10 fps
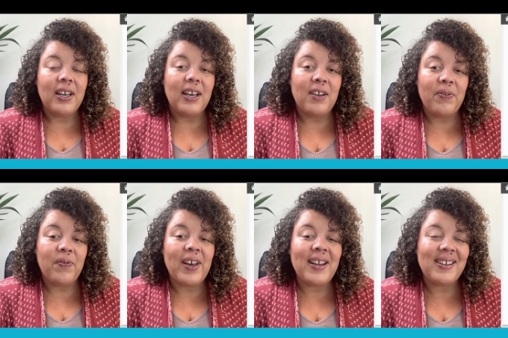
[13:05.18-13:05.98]
And
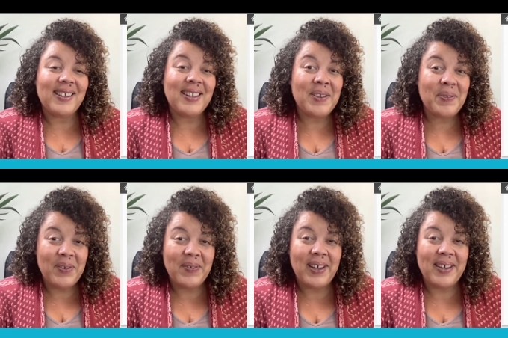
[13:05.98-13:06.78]
finally, we
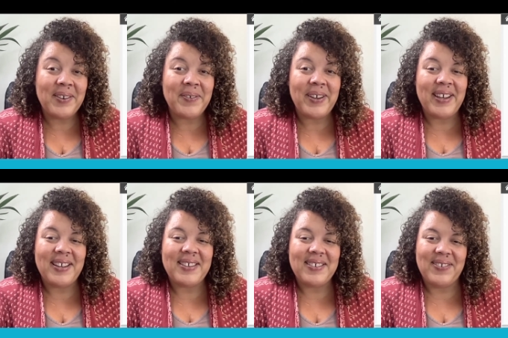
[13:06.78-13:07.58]
find our
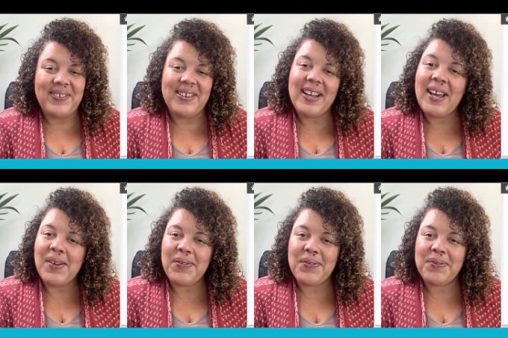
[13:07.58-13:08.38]
way for an F.